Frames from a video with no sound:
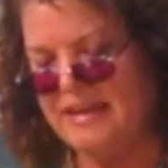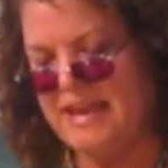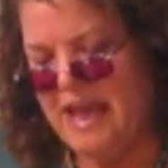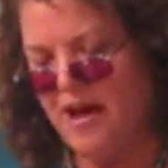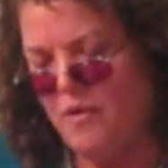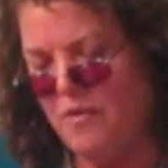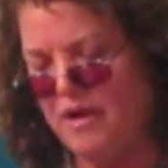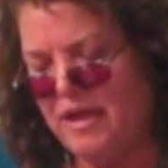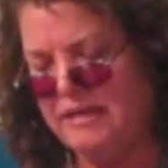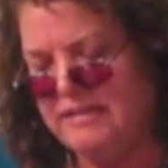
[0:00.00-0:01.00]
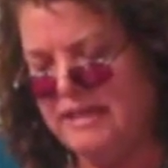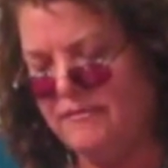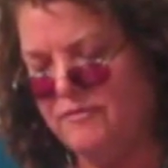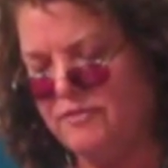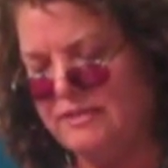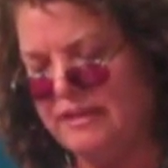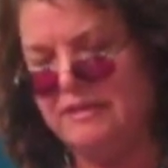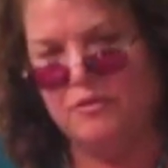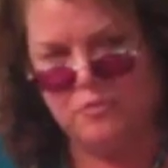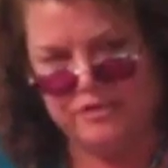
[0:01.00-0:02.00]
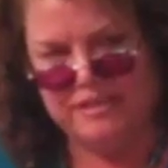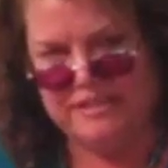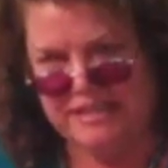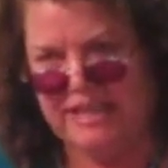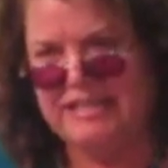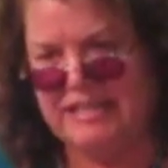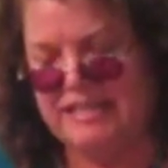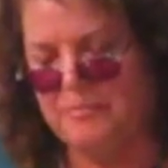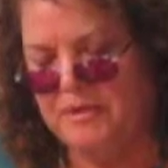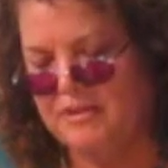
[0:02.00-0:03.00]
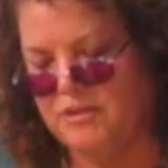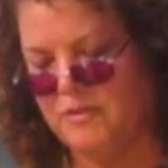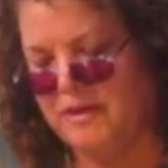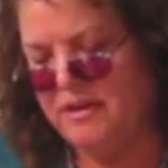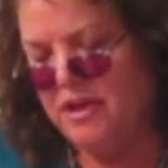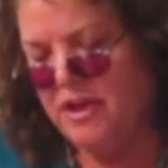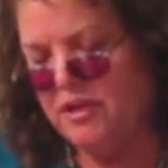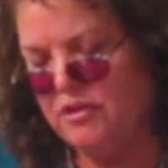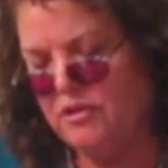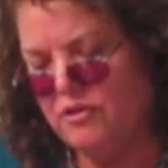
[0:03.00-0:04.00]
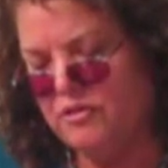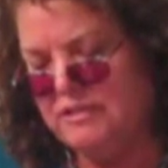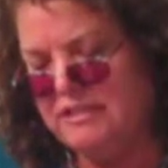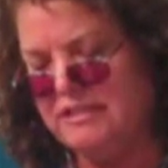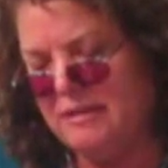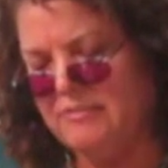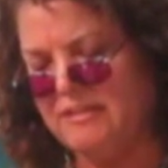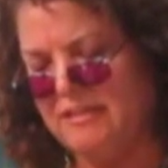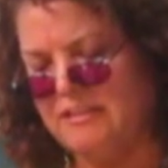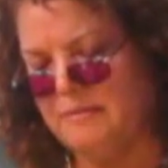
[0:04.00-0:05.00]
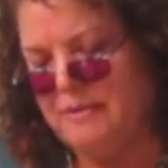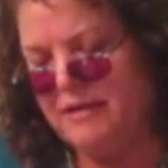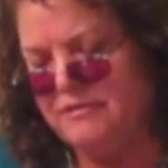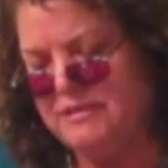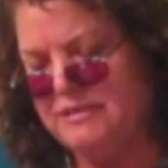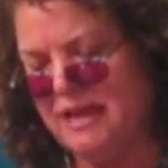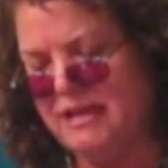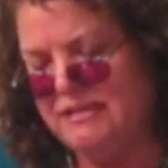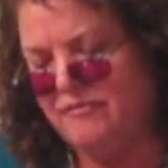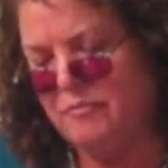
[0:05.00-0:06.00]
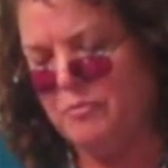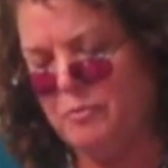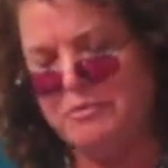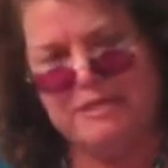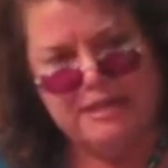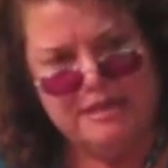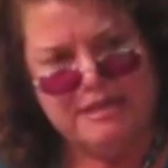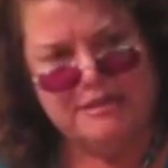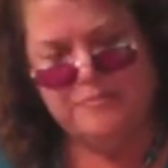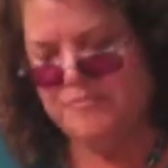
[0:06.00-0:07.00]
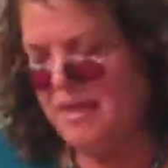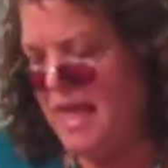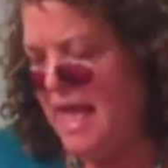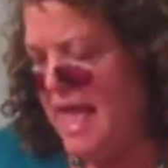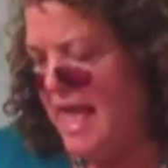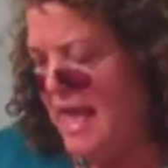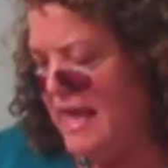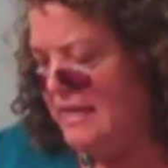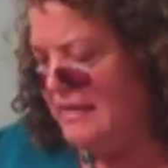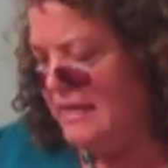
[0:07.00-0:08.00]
Now, instead of using a little wooden stick to dip into it, you're using something that's about the size of a broomstick, and